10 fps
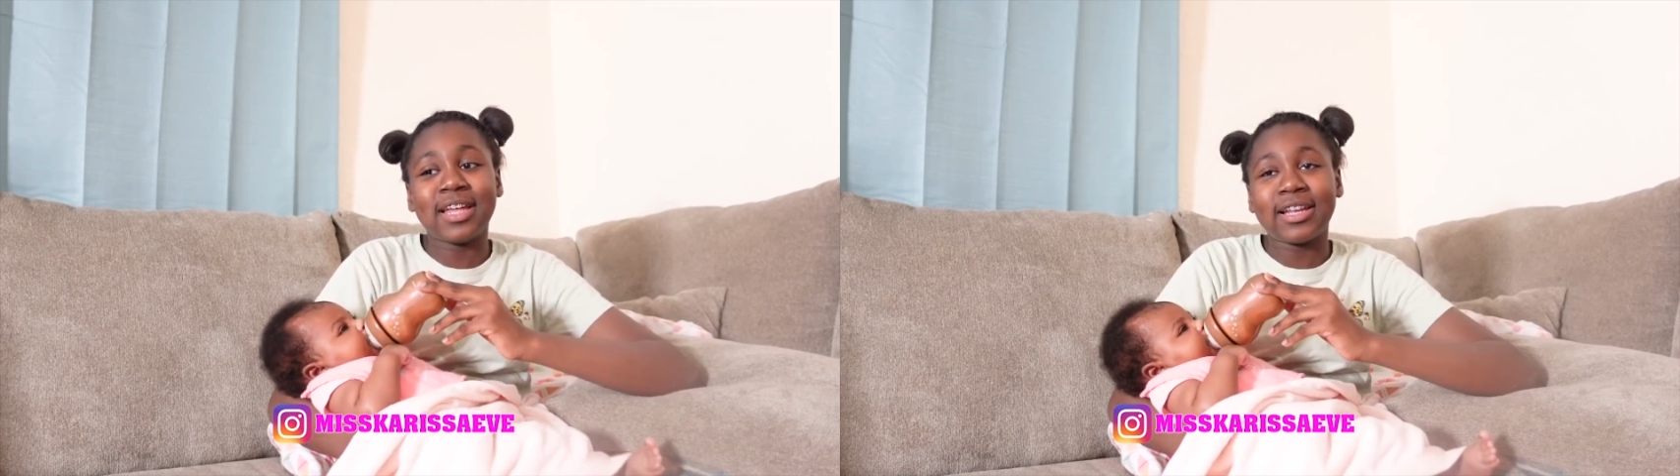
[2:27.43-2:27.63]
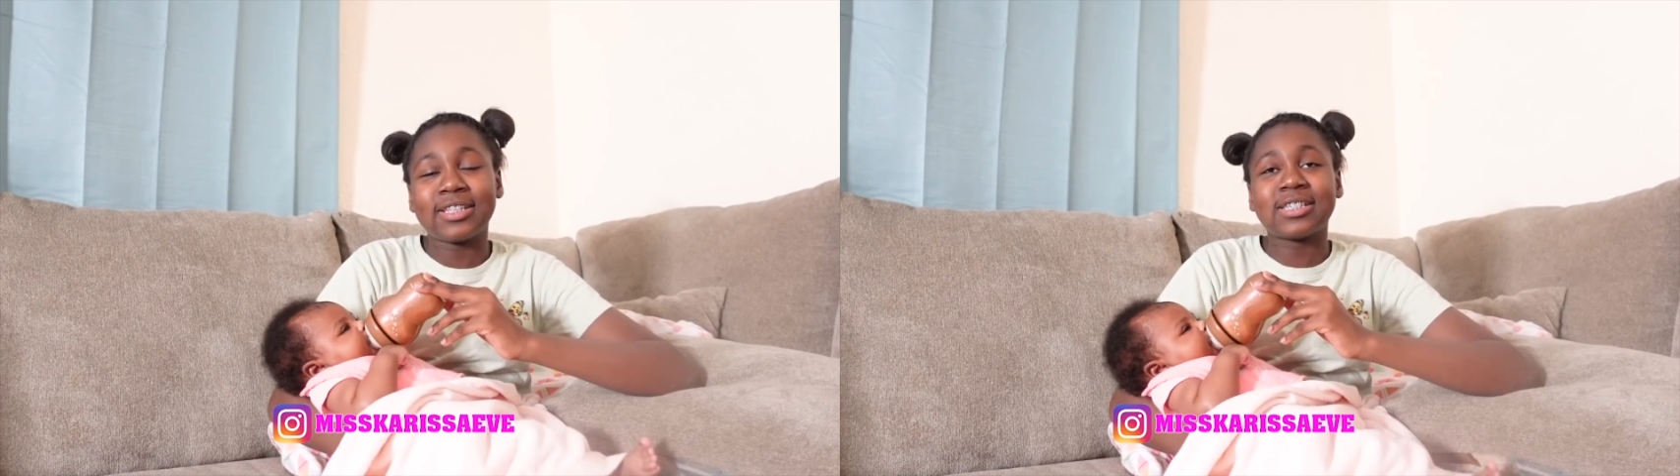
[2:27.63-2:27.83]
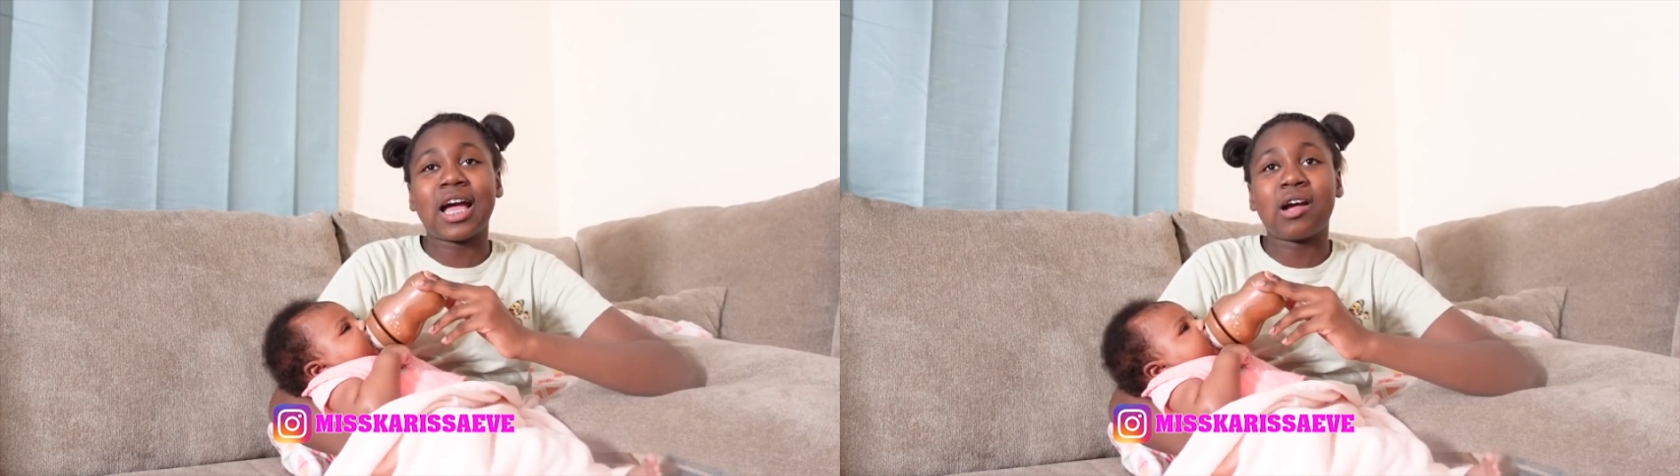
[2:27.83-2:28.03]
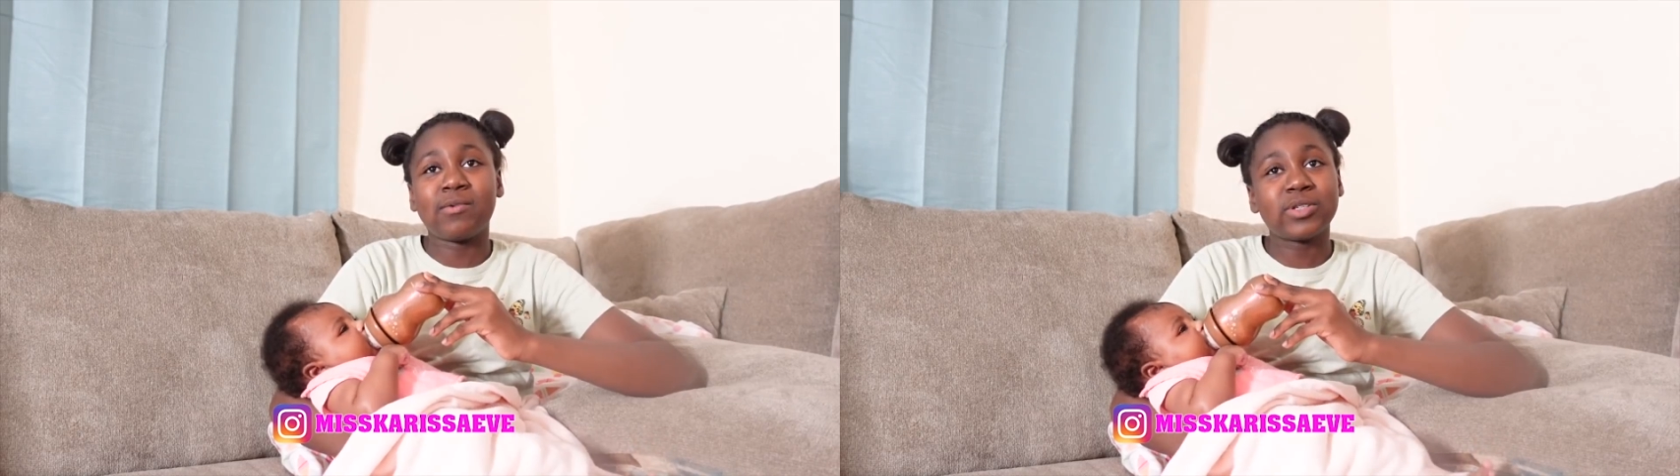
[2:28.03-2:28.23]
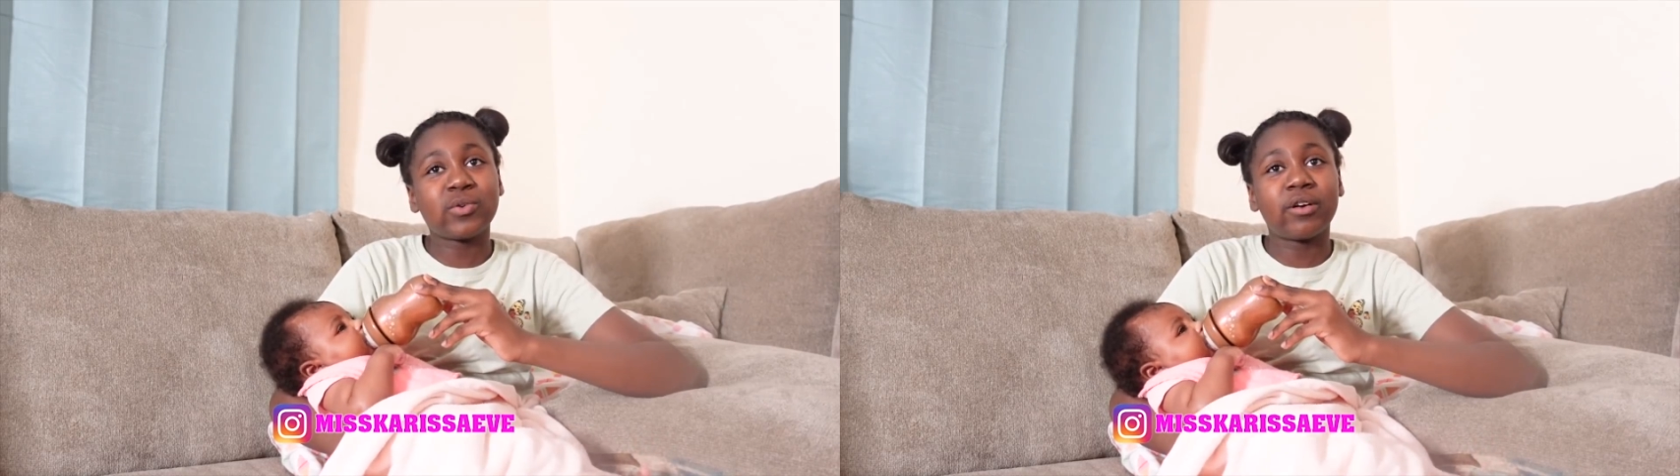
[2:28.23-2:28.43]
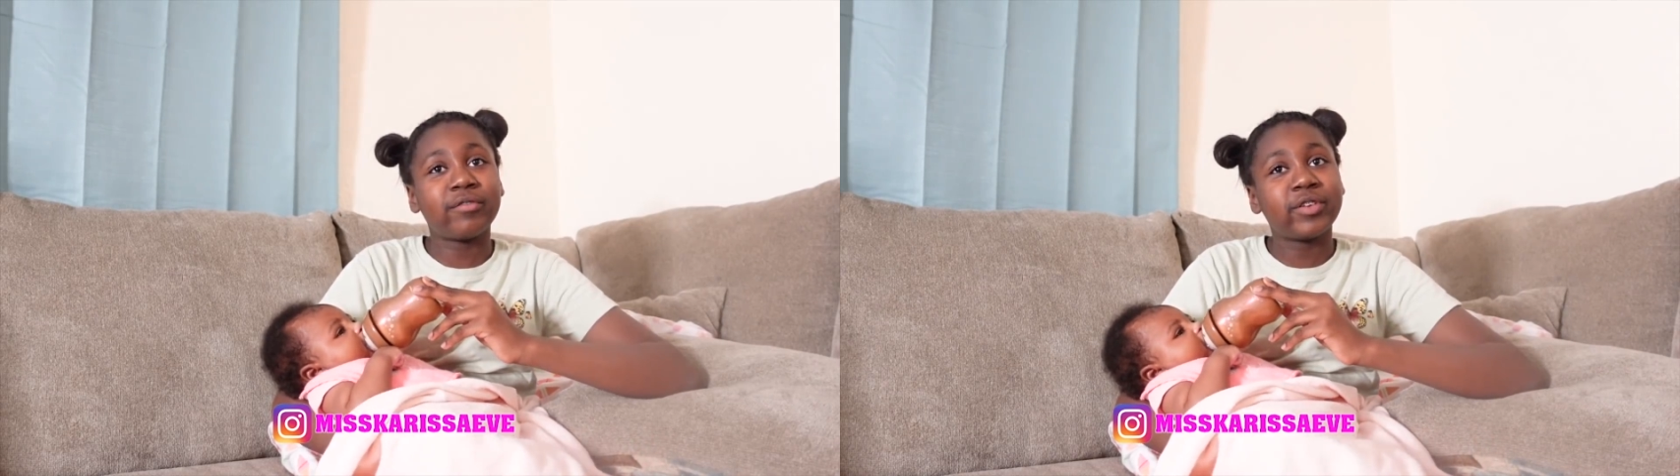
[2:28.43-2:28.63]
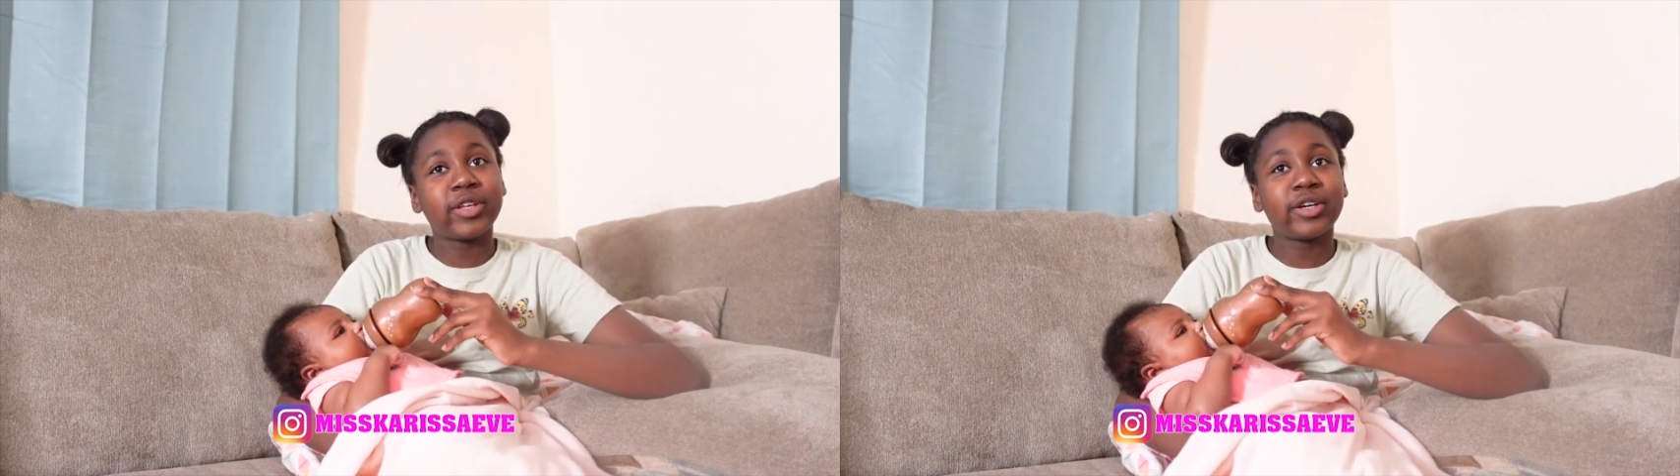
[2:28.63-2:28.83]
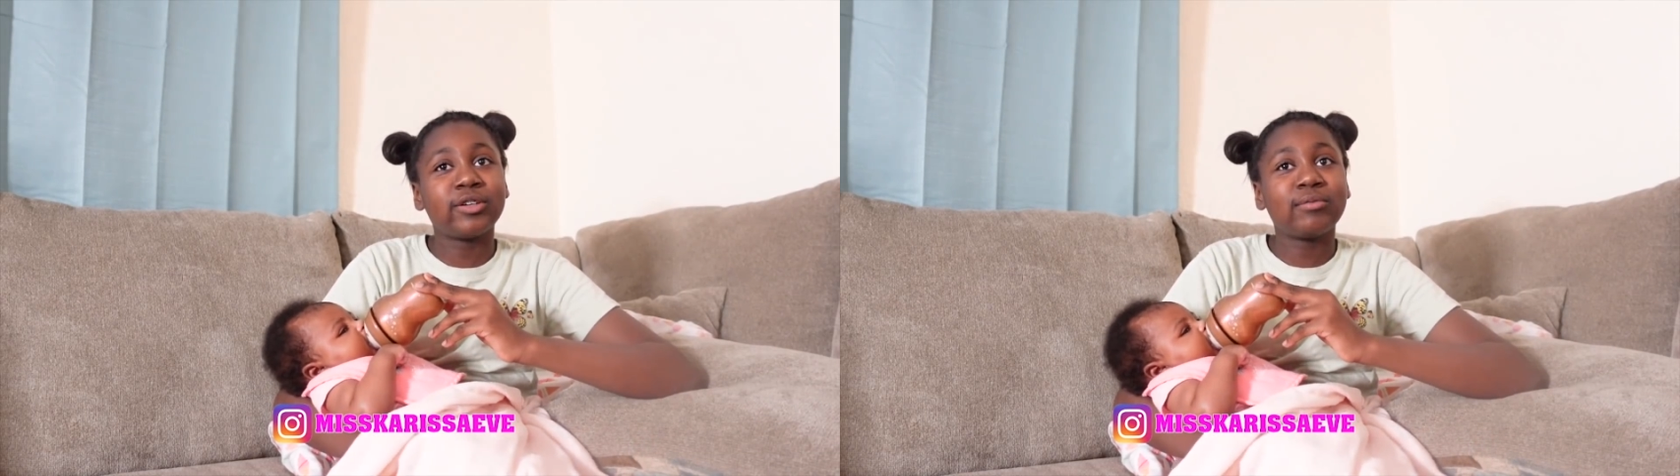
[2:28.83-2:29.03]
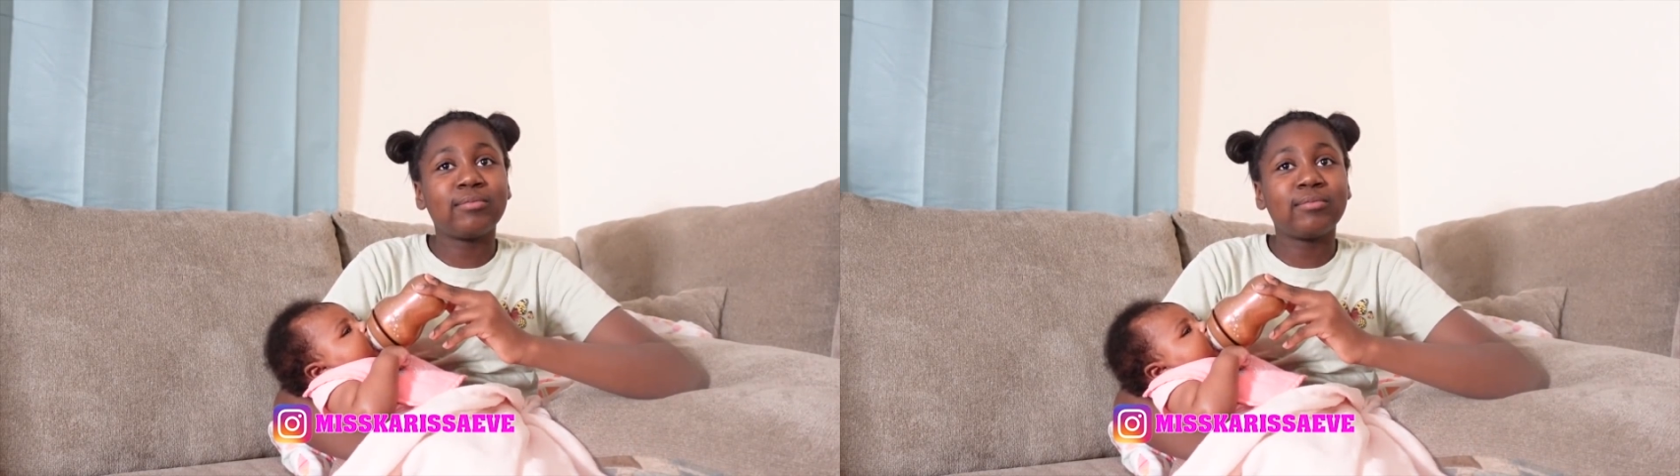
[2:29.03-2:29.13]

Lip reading: that it's a Howard Squad video.